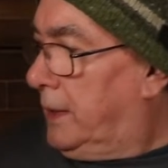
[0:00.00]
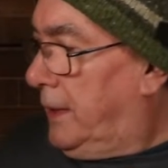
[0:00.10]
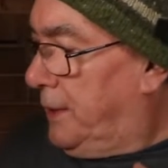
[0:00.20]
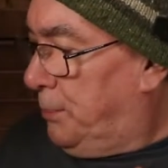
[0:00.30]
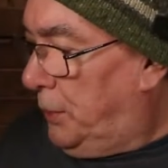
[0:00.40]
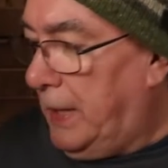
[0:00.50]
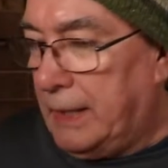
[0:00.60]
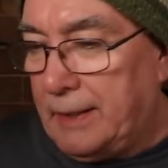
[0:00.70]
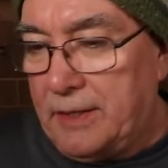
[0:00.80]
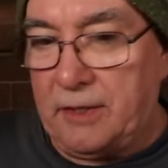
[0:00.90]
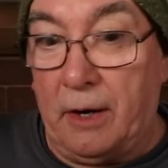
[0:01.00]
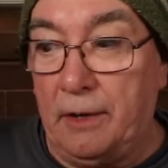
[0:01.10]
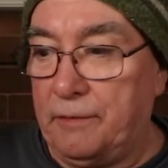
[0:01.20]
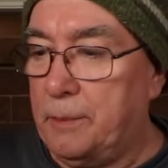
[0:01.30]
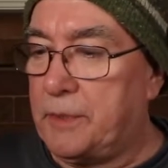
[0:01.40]
Another plant I
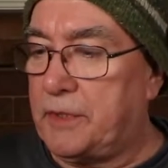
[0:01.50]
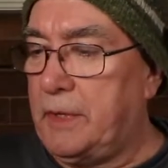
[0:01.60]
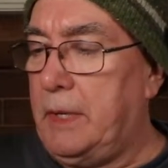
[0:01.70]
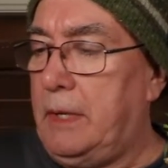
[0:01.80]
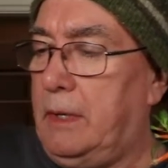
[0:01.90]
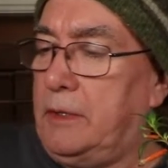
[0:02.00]
started from seed.